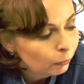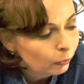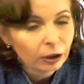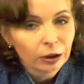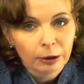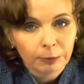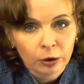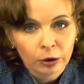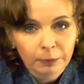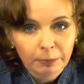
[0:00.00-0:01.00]
We're going to
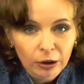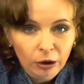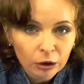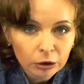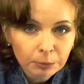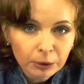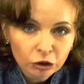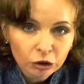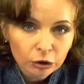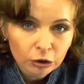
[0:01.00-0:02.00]
learn about all the
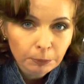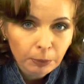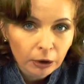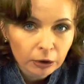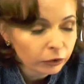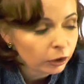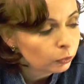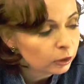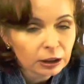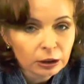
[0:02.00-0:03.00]
pressure cooker parts
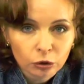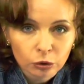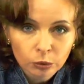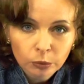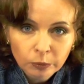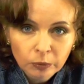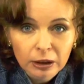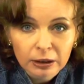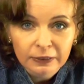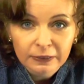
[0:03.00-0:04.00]
and what they do,
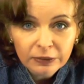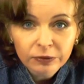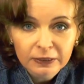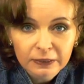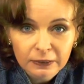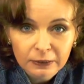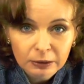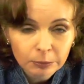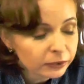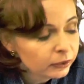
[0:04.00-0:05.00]
the safety
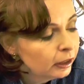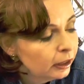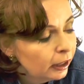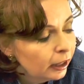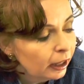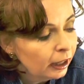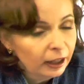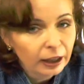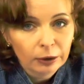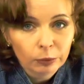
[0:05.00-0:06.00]
systems,
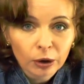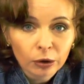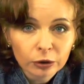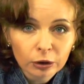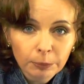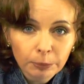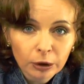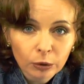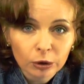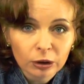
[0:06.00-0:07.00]
and we're also going to
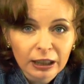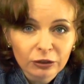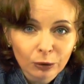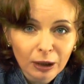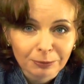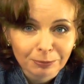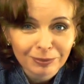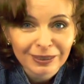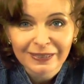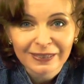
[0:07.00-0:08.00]
put it through a test run
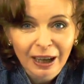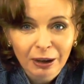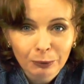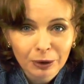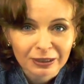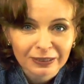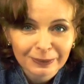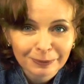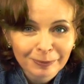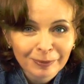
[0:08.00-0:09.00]
to see how it works.
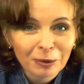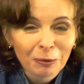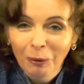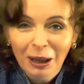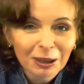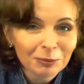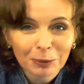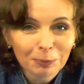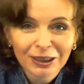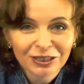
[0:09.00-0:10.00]
Welcome
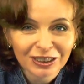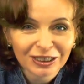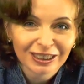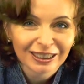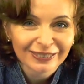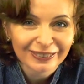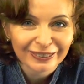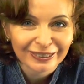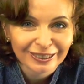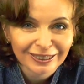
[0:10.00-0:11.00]
to Pressure Cooking School.